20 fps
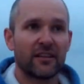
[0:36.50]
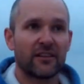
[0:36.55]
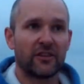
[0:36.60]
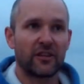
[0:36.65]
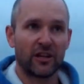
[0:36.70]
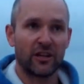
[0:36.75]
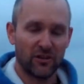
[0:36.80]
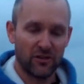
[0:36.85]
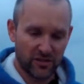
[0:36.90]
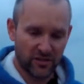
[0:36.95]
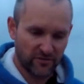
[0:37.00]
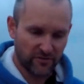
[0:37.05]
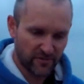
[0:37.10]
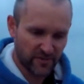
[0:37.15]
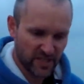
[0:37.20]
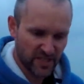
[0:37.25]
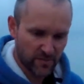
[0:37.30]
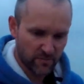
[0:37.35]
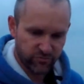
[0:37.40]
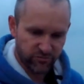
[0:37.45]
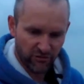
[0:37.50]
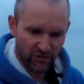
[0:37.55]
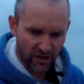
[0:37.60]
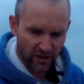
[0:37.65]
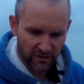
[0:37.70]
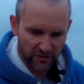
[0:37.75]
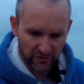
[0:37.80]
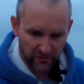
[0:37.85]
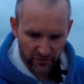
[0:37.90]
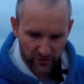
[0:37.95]
The clocks have
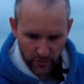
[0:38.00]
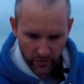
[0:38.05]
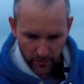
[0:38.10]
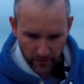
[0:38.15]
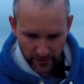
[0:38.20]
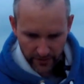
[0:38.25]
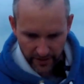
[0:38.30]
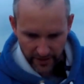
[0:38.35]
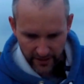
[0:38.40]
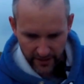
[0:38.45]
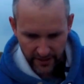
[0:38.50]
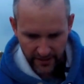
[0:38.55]
sprung forward,